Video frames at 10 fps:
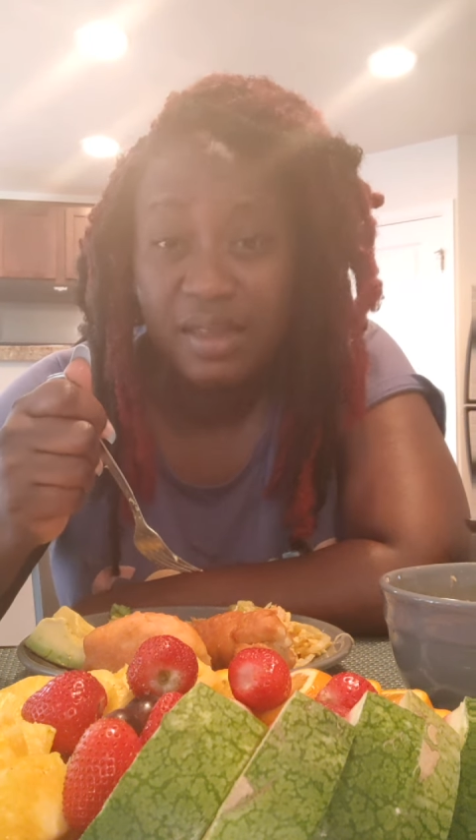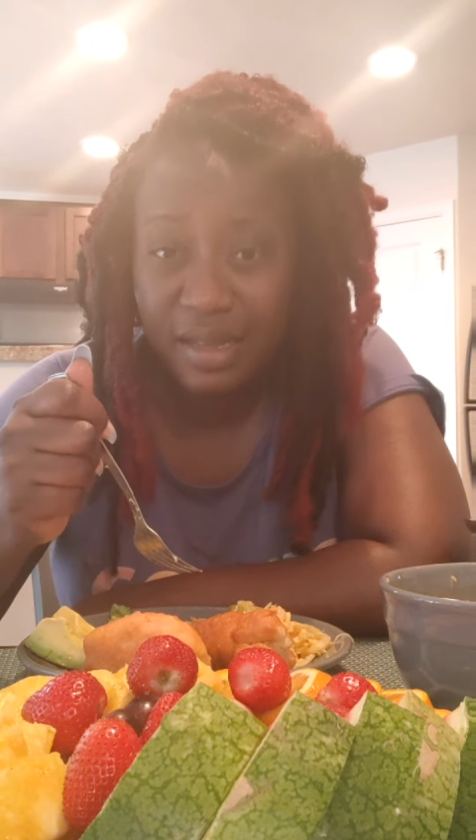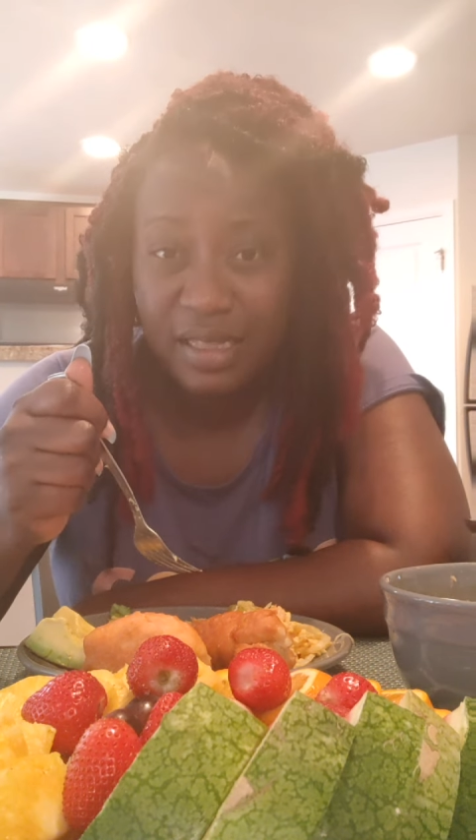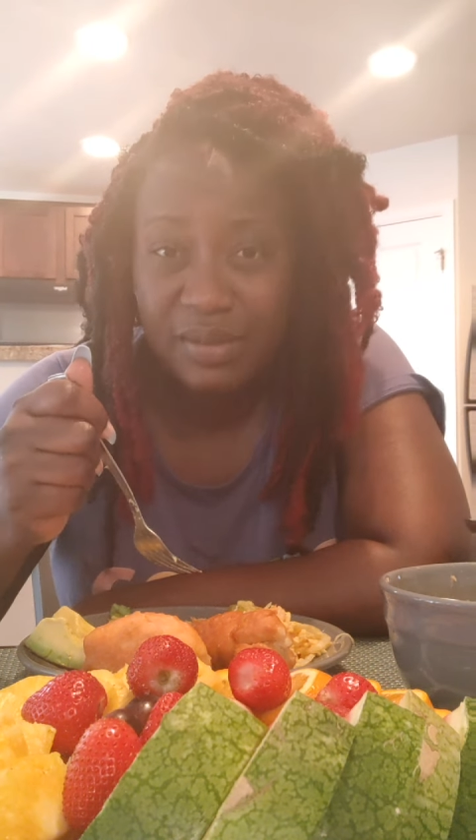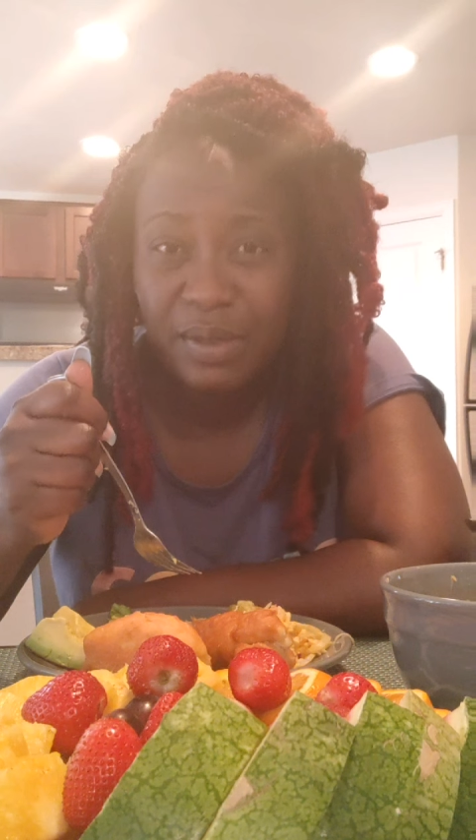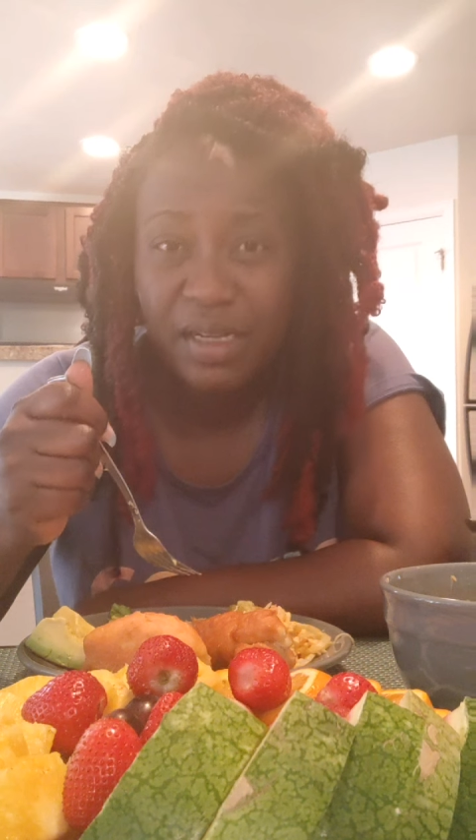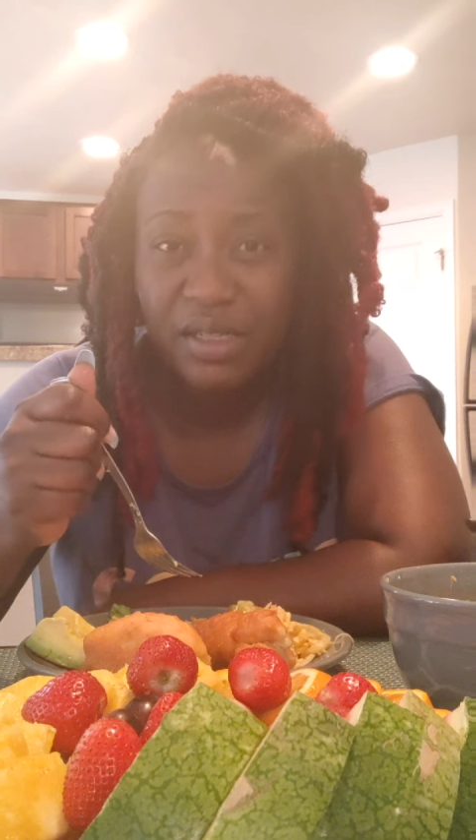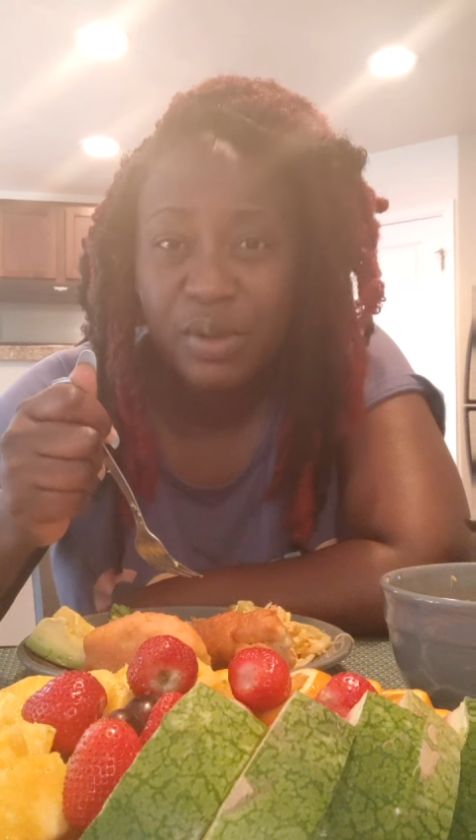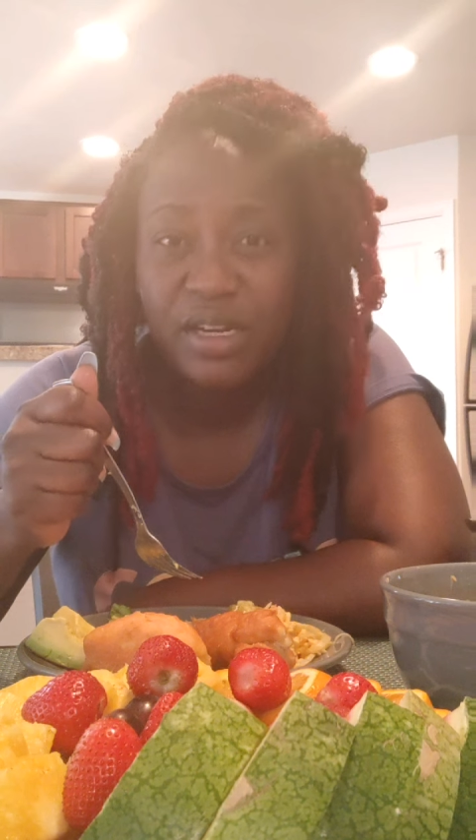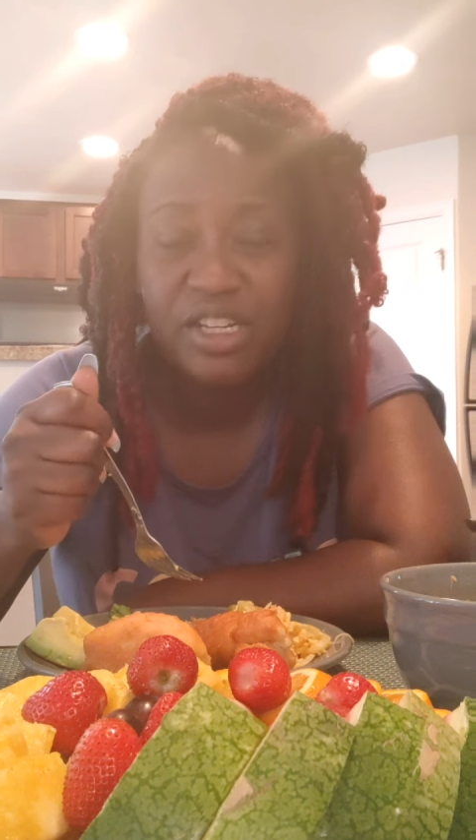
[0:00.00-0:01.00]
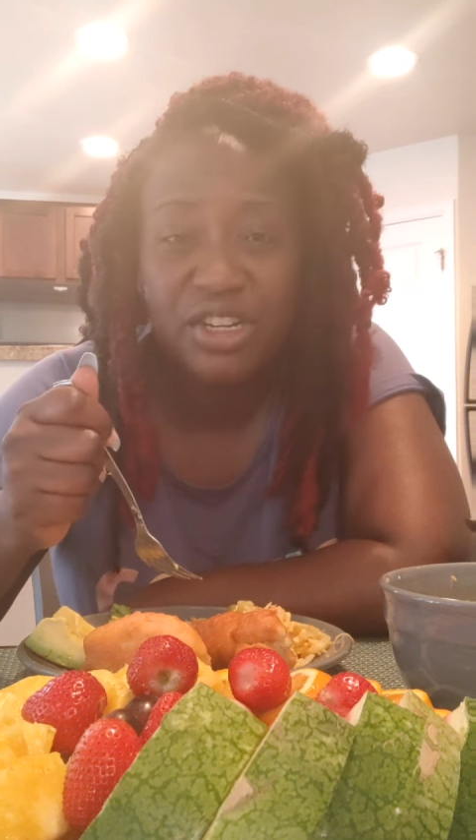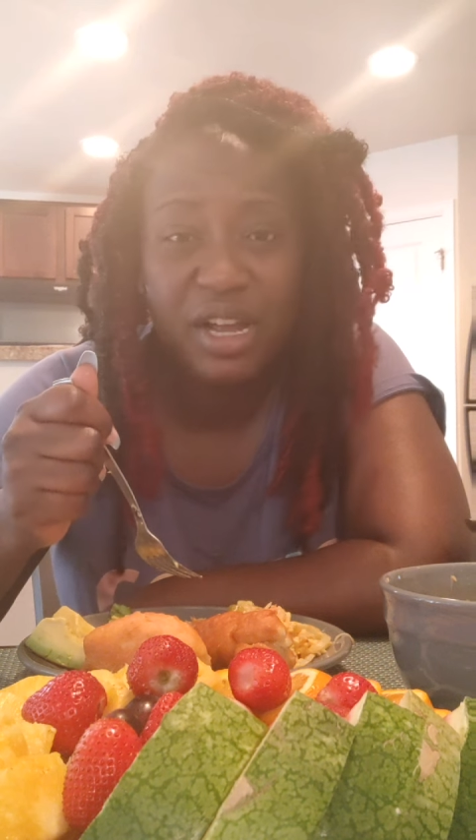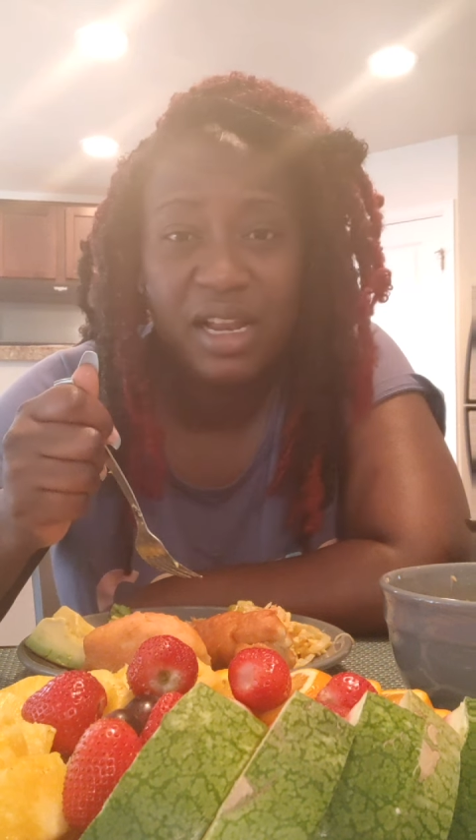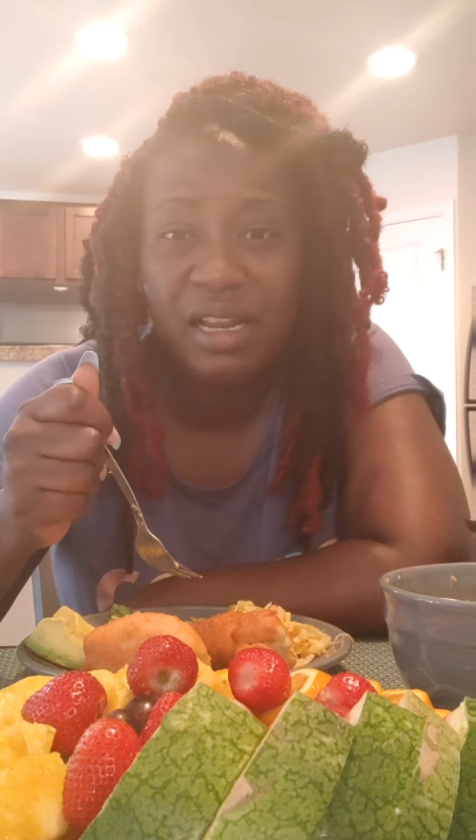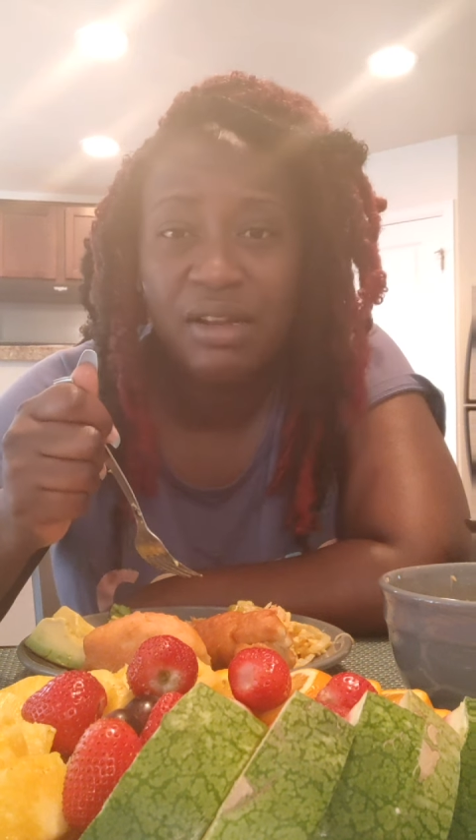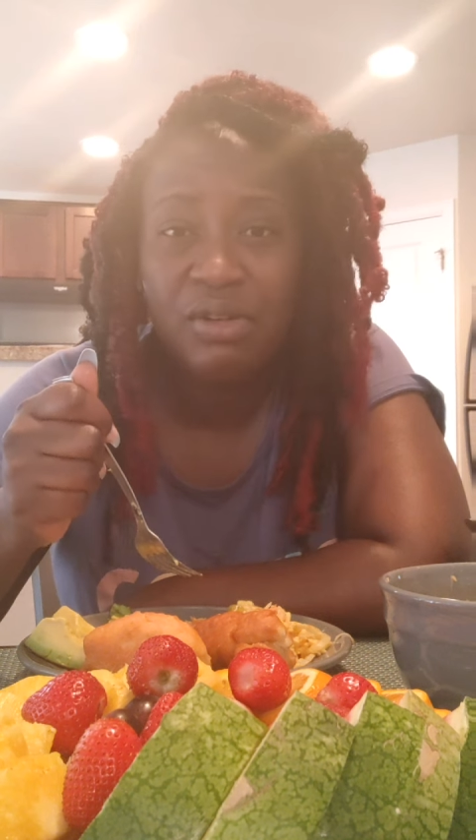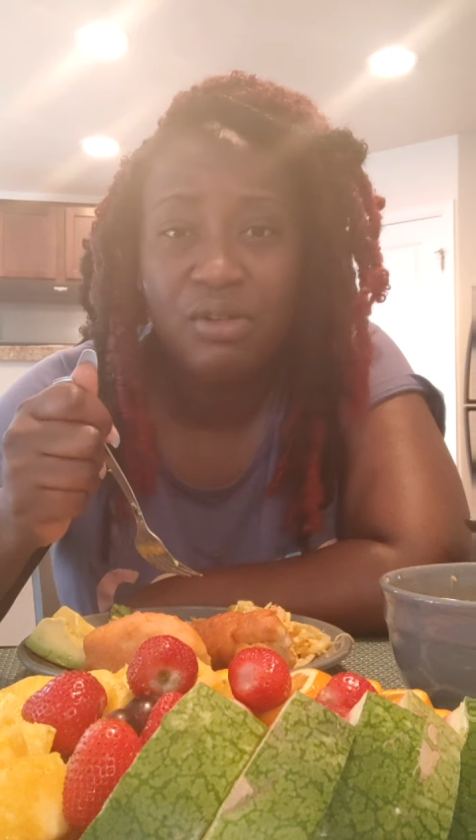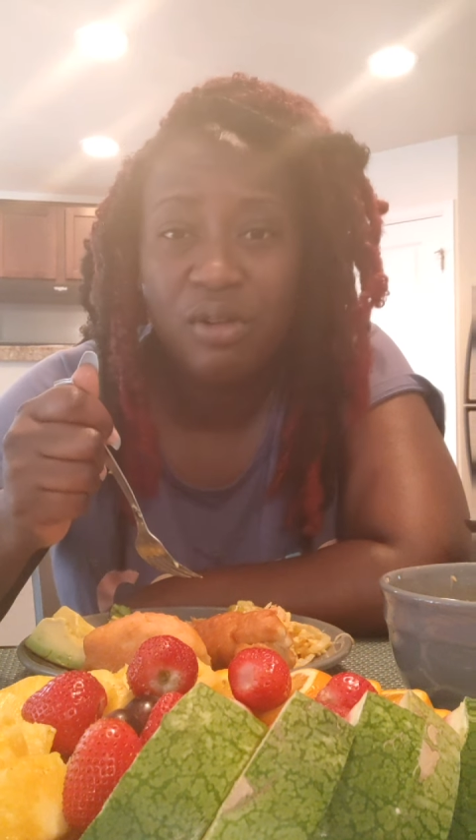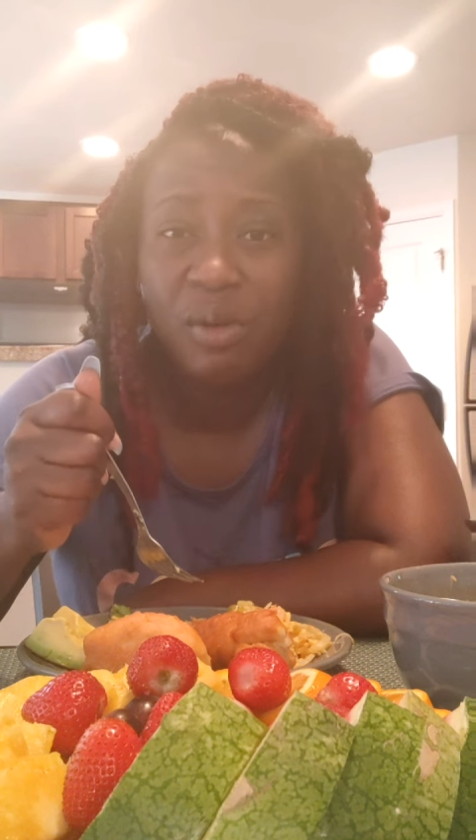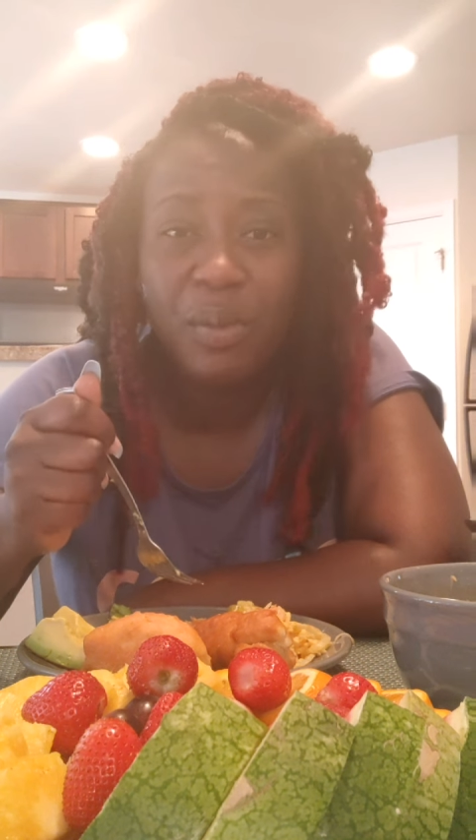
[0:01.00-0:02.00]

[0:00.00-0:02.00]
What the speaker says: Yes, man. So when a child grow